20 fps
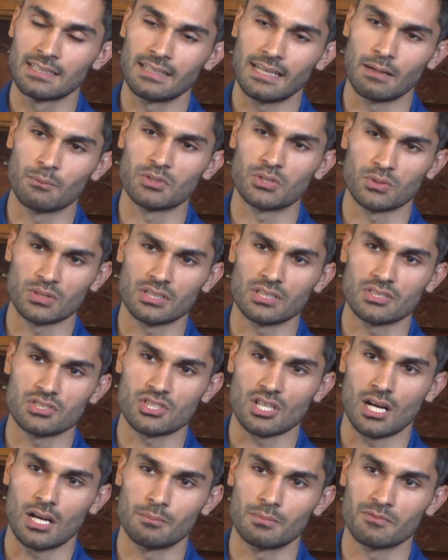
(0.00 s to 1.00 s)
and we do a good
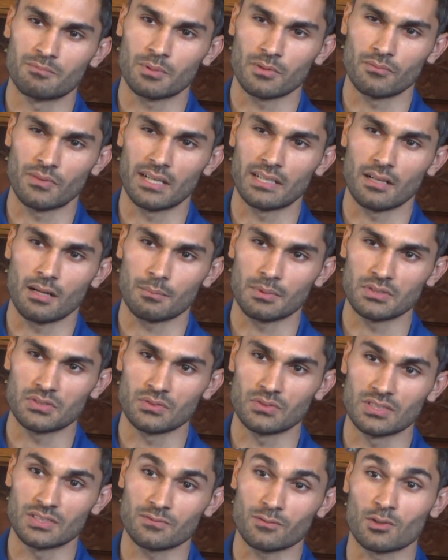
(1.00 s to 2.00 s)
job of providing
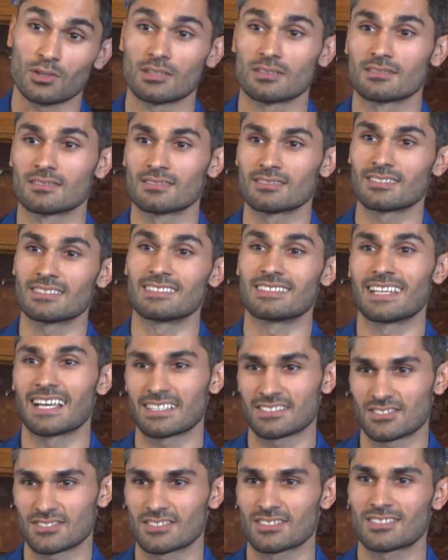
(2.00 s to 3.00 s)
opportunities for the
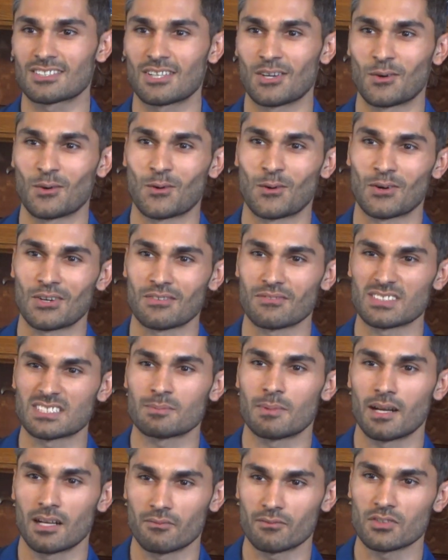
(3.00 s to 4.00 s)
next cohort of
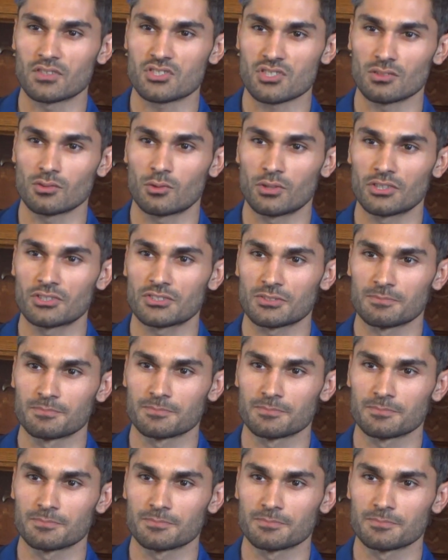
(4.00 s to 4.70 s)
aspiring first gen lawyers.